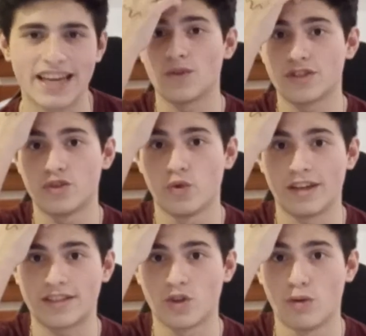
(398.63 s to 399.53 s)
I was
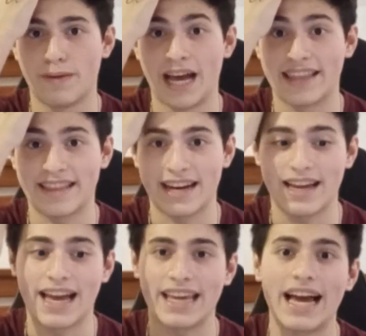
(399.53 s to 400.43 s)
doing so bad
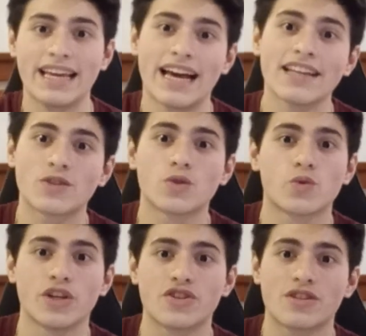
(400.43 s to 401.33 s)
that I had to
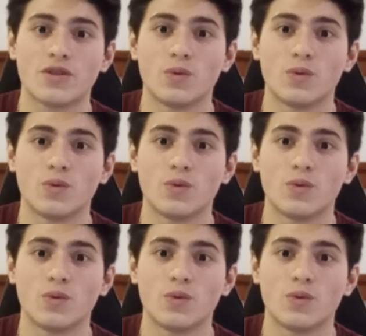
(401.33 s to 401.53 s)
switch